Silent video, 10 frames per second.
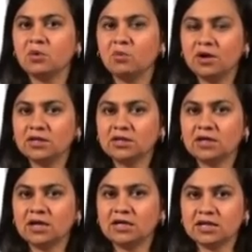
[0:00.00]

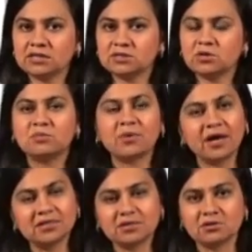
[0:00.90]
what a text
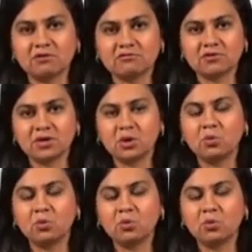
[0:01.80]
comprises of,